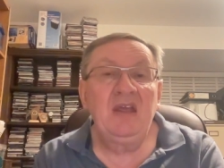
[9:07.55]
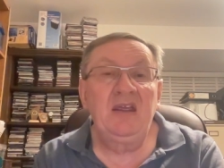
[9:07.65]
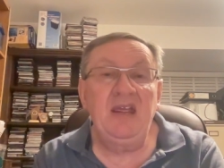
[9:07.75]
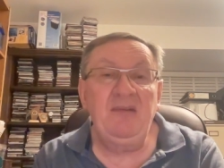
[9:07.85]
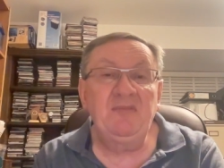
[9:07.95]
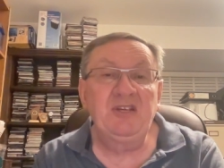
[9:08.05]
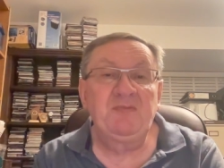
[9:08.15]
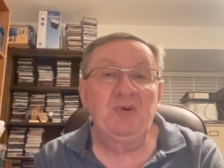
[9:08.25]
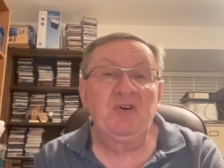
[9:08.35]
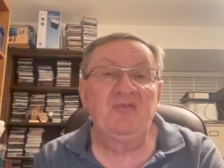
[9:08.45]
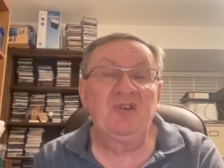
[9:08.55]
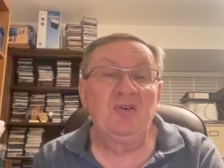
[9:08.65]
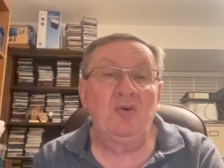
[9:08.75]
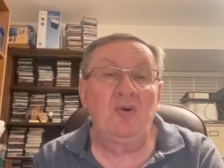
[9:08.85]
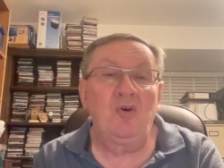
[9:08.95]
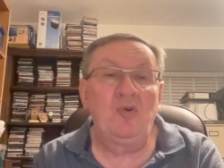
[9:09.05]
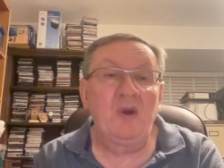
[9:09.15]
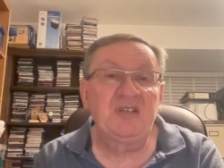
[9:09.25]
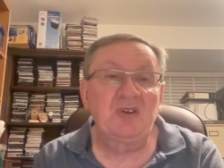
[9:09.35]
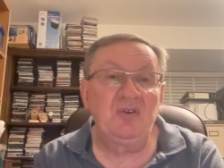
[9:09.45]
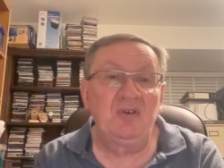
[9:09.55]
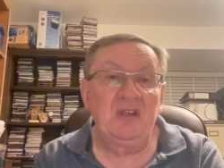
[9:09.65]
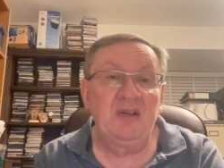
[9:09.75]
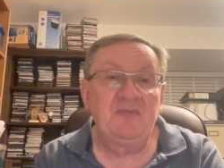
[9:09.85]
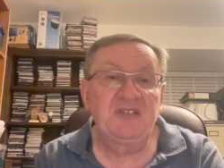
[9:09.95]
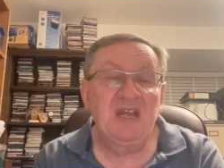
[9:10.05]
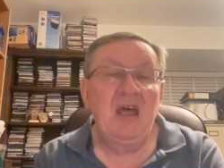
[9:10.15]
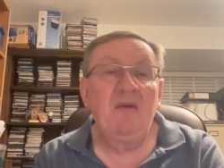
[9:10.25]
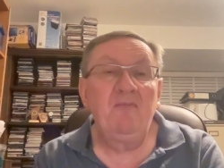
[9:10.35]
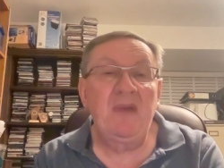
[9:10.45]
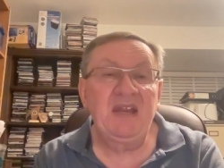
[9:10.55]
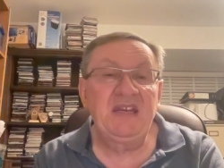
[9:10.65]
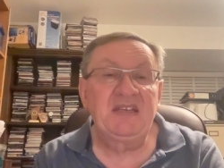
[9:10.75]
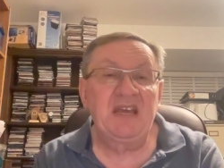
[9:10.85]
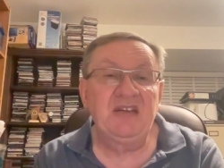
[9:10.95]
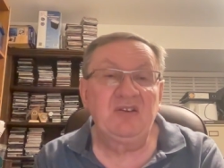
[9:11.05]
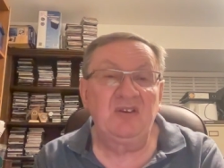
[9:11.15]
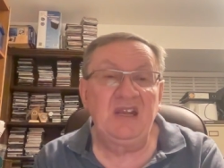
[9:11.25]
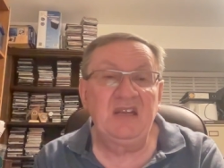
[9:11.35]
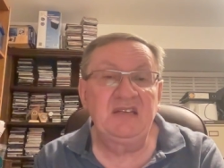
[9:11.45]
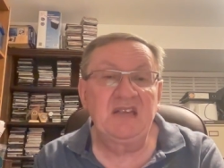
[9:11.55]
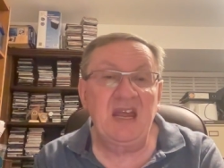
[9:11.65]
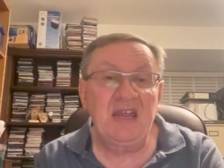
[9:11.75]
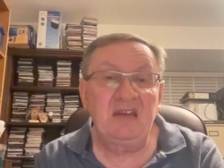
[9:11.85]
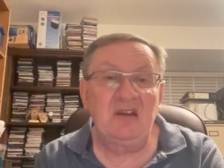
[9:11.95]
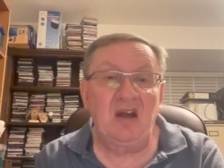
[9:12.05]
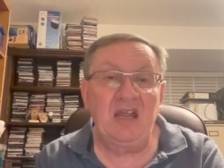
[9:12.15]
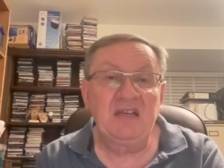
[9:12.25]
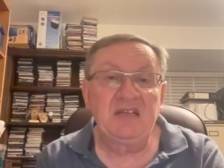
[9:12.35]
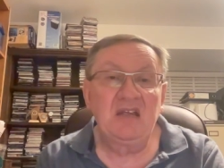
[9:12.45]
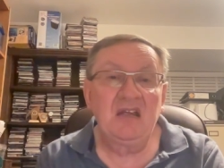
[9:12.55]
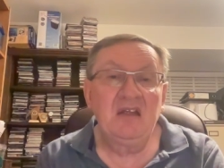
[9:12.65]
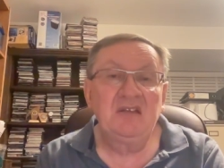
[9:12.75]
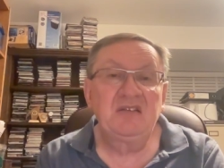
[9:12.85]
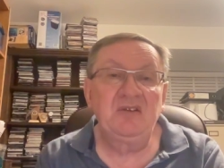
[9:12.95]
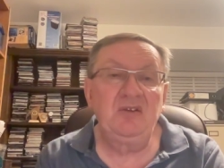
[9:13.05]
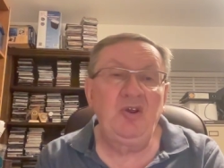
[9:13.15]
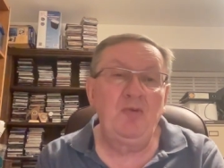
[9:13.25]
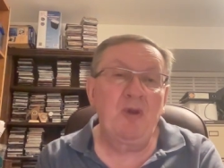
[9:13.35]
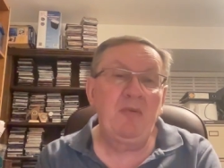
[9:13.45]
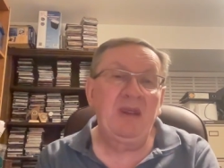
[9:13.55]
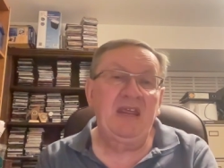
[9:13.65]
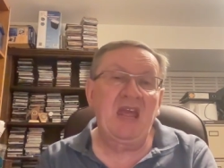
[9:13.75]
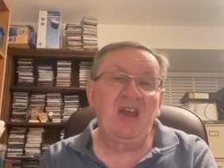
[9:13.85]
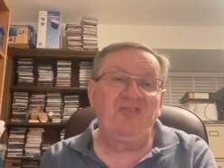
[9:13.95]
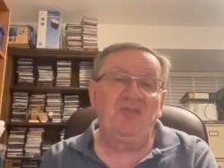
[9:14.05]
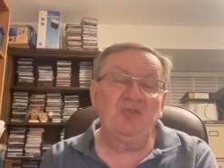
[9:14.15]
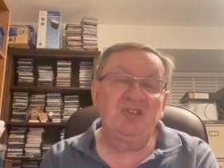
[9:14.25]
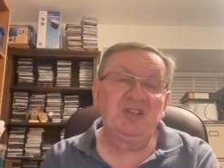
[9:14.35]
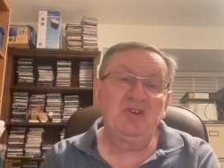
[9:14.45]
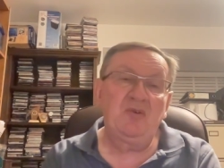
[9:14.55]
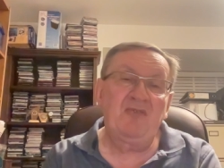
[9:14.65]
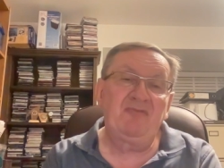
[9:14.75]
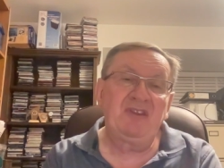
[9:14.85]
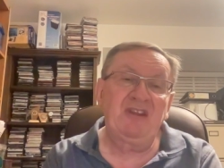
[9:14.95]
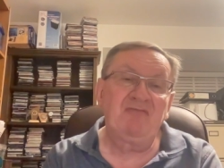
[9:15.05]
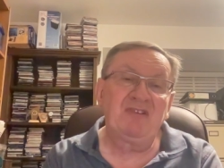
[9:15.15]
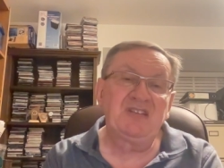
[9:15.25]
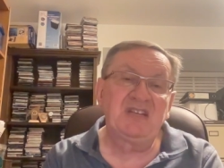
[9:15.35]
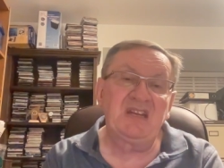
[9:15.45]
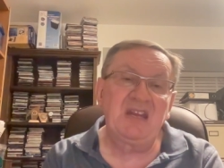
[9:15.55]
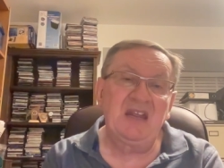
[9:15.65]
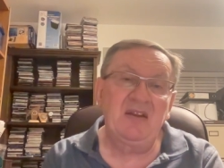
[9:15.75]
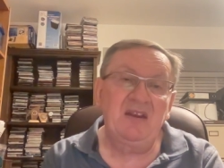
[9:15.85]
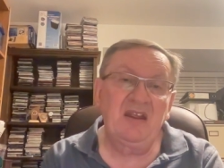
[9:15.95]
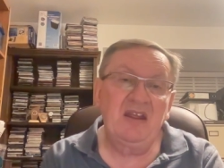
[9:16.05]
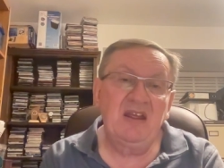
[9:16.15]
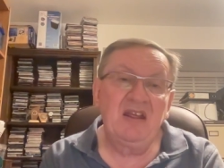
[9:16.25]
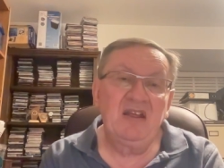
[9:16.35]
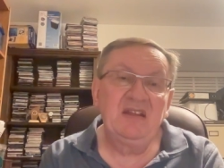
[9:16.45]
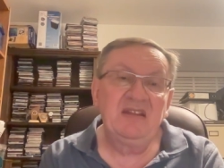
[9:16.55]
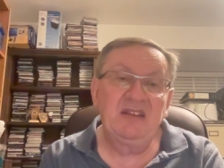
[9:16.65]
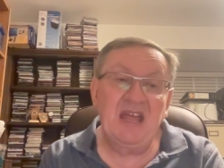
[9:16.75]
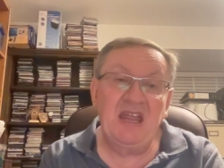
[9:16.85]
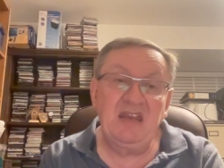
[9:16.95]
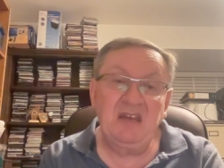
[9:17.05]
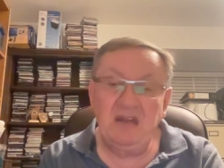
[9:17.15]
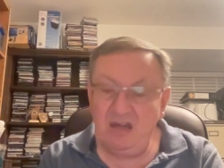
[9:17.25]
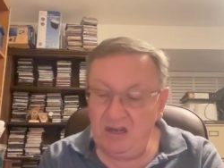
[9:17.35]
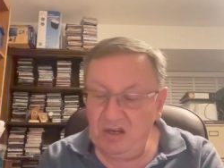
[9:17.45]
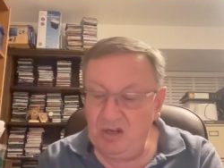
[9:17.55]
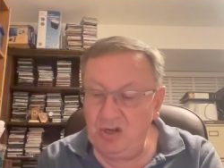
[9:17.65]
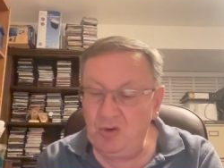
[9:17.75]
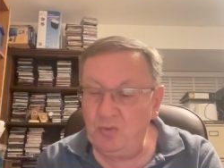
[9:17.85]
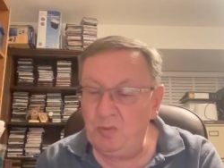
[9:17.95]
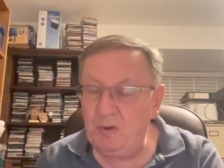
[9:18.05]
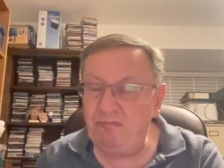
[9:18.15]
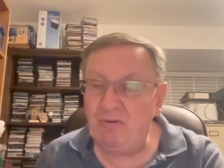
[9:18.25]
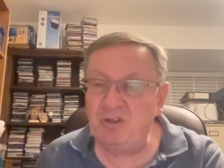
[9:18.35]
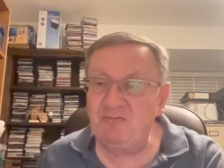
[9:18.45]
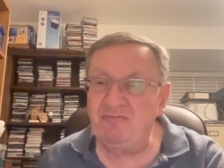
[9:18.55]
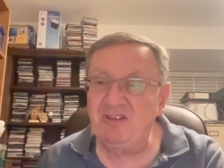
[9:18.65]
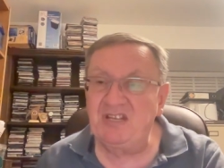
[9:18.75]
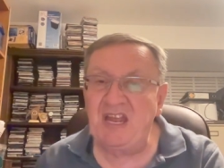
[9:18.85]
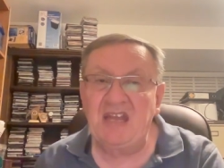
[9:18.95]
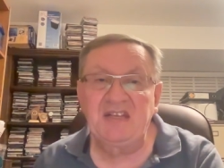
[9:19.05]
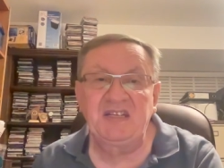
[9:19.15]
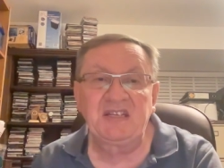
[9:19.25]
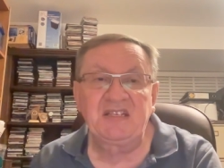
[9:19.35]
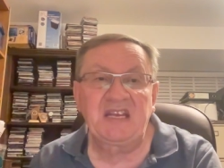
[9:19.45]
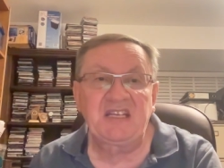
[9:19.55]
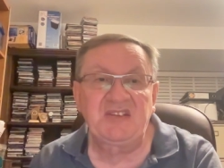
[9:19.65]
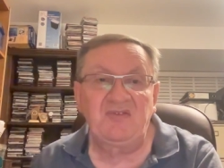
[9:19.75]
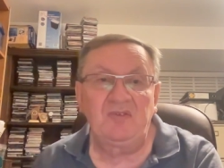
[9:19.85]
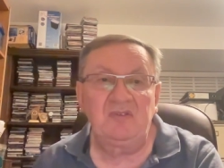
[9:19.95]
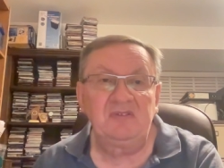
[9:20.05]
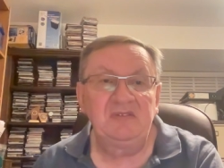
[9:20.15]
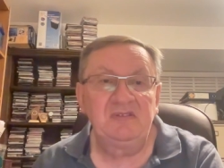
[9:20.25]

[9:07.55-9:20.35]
Keep this book of the law always on your lips. Meditate on it day and night, so that you may be careful to do everything written in it. Then you will be prosperous and successful.